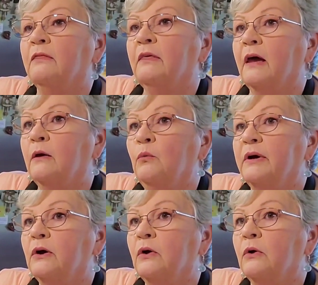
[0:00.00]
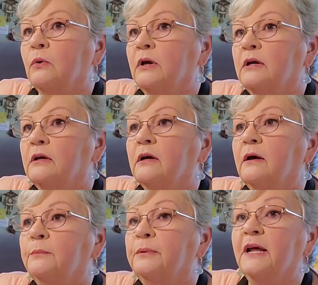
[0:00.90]
they will
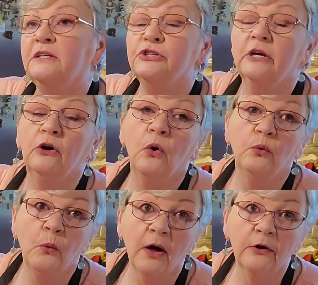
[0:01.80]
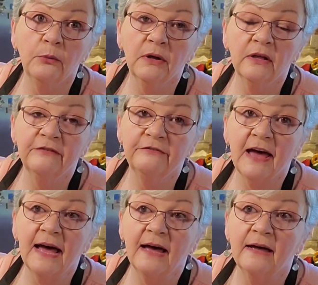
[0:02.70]
plunge it in cold water really
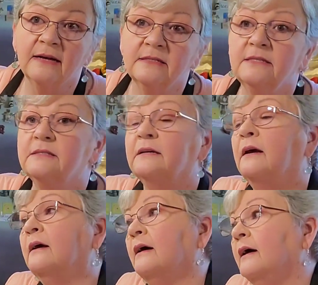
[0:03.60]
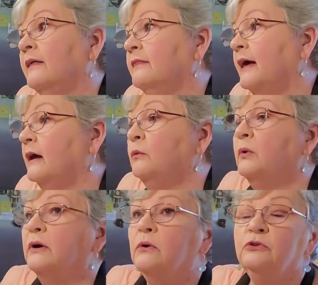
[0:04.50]
fast. They
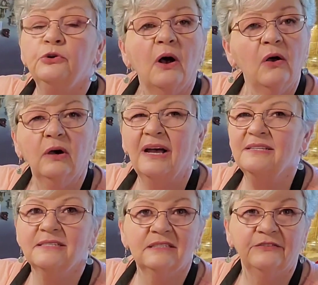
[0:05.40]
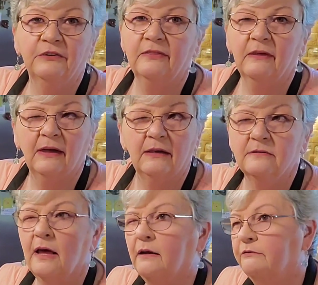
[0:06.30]
will do all kinds of different
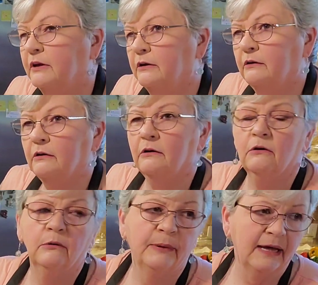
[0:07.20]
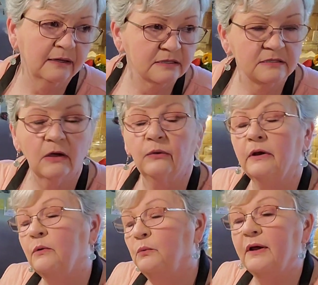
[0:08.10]
things, add vinegar or baking
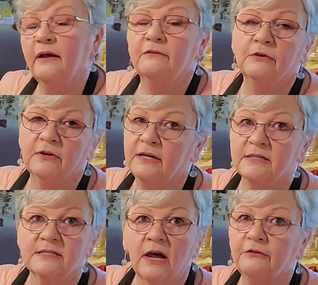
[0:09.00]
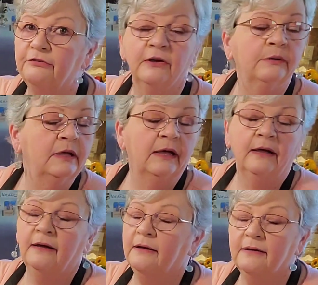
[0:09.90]
soda, whatever and stuff.
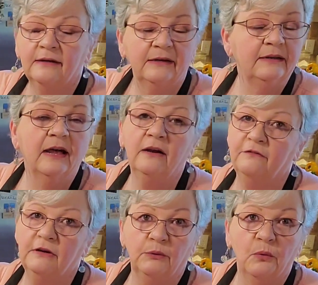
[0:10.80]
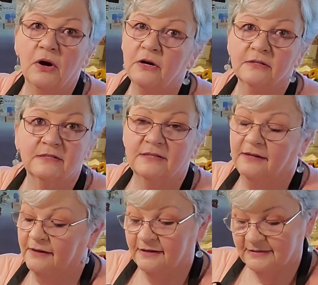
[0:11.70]
None of it works,
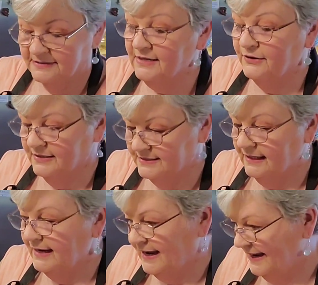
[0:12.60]
seriously.